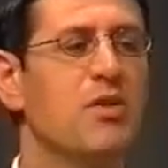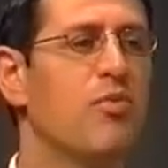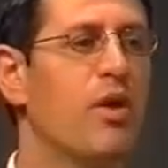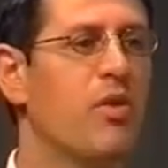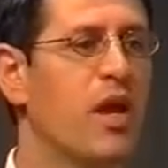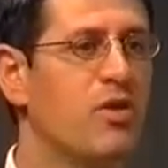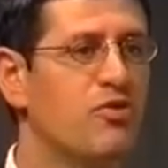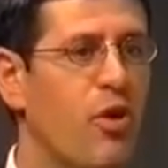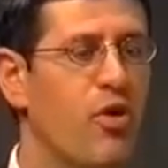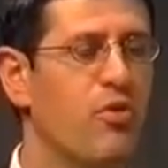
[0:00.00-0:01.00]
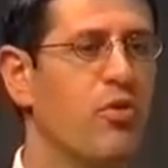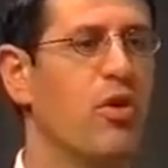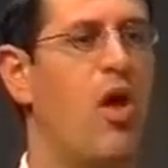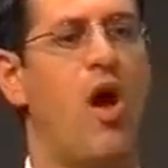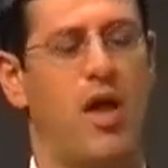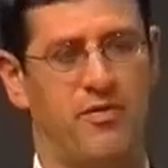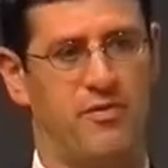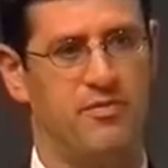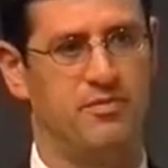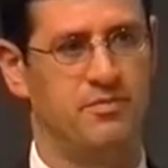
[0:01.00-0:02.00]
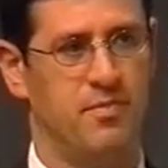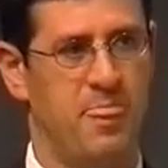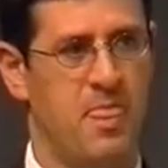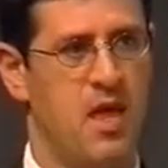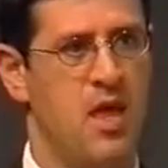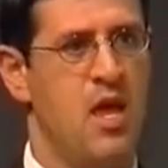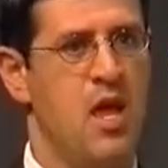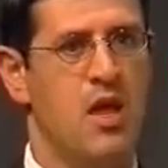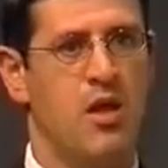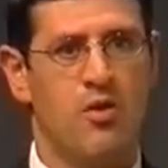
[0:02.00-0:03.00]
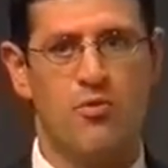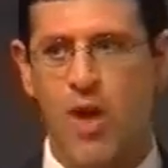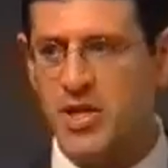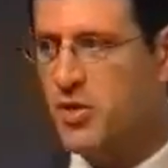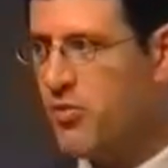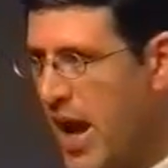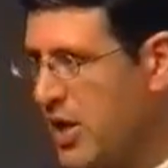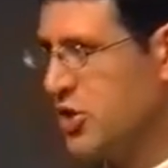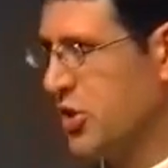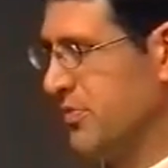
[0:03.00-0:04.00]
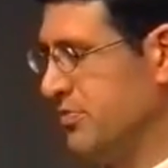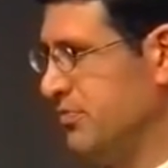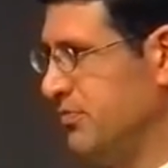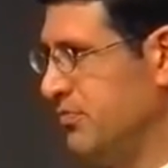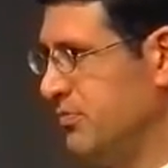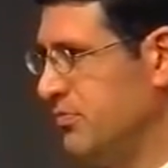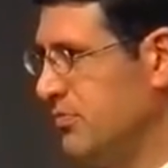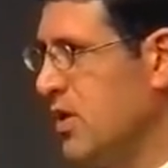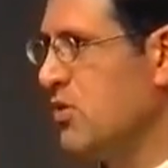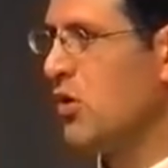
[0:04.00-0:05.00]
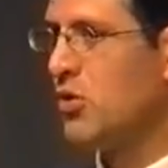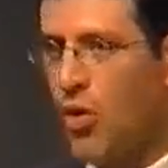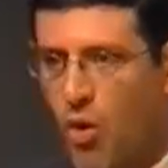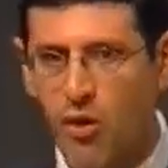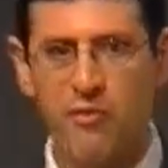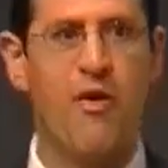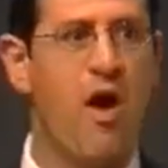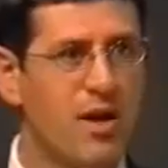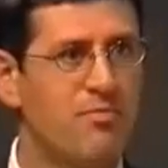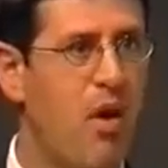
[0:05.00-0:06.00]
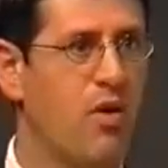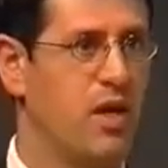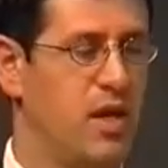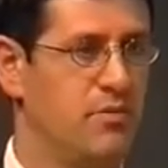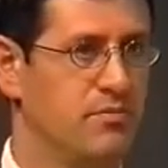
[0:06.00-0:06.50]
it with eternal life resurrection, the glorified body.